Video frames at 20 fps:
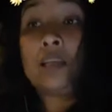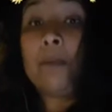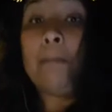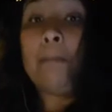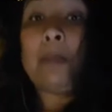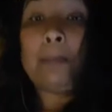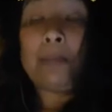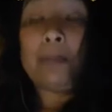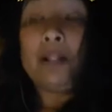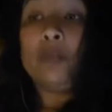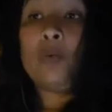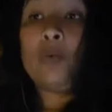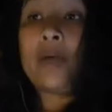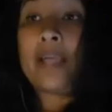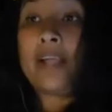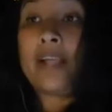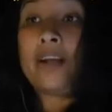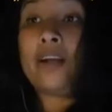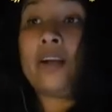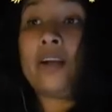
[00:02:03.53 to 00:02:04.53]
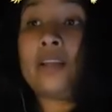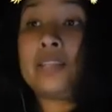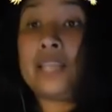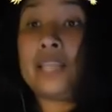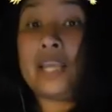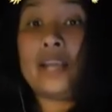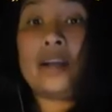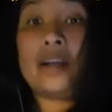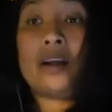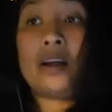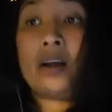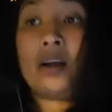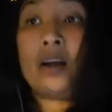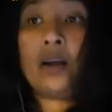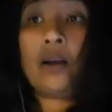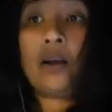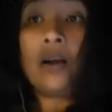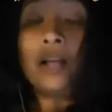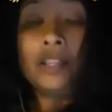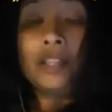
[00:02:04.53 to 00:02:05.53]
people wear their
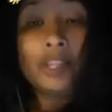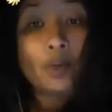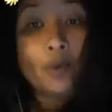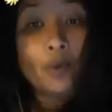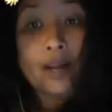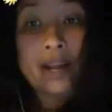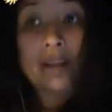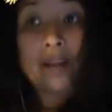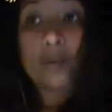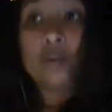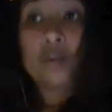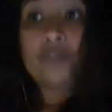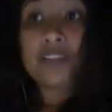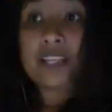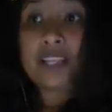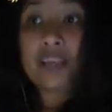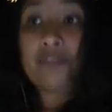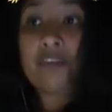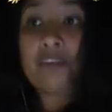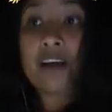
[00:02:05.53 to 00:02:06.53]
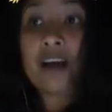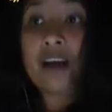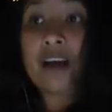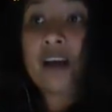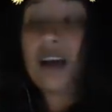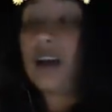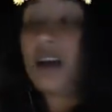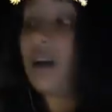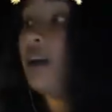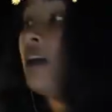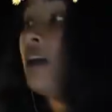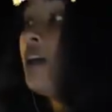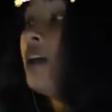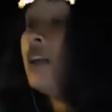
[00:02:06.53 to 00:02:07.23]
underwear over their faja.